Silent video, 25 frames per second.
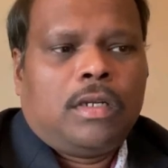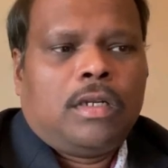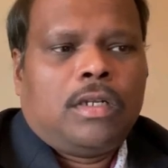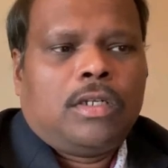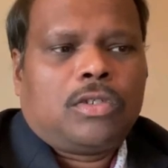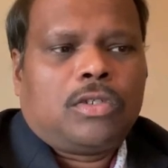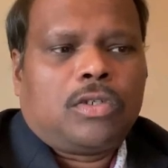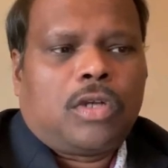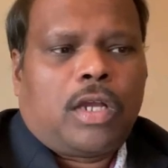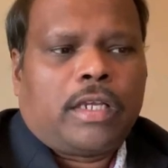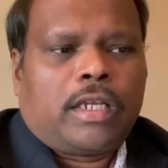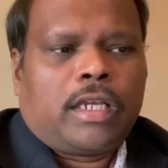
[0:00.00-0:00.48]

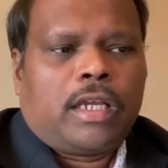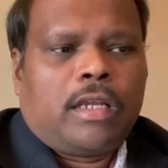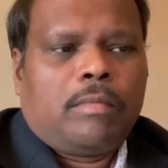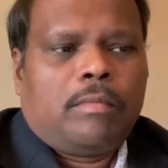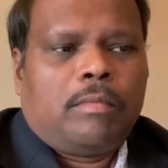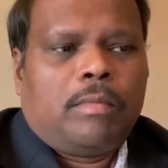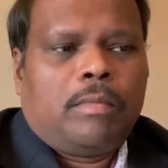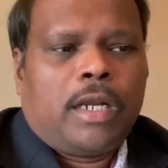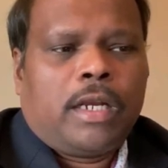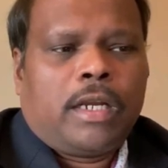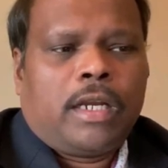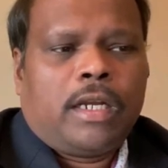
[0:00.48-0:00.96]
So I can
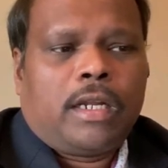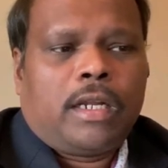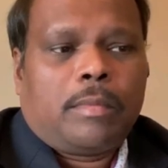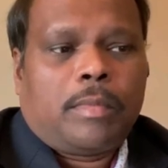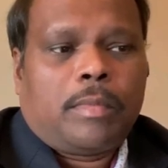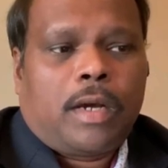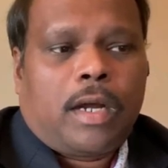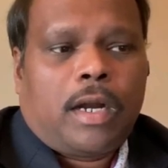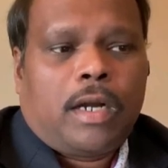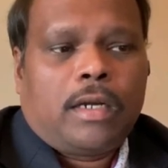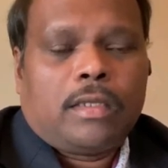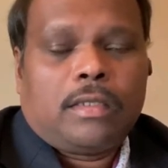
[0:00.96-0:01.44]
break it
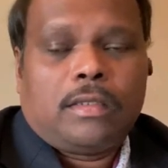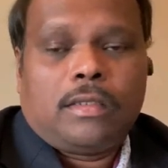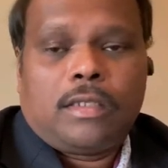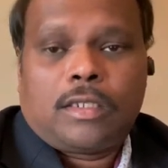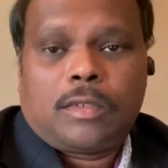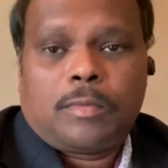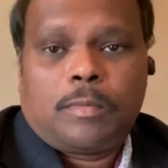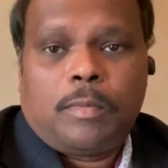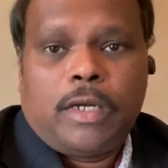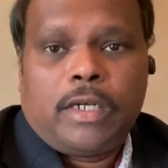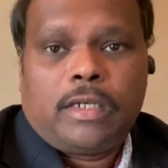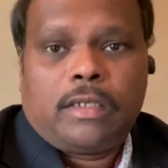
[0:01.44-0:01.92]
apart, the
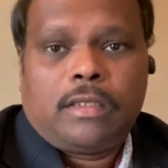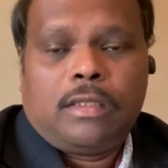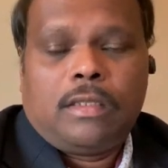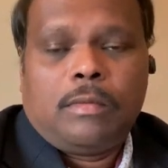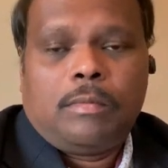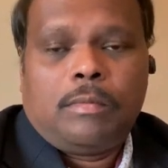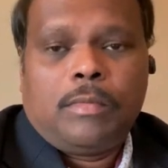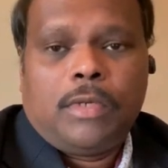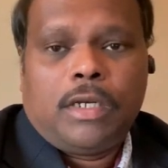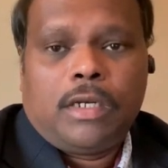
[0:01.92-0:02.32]
split the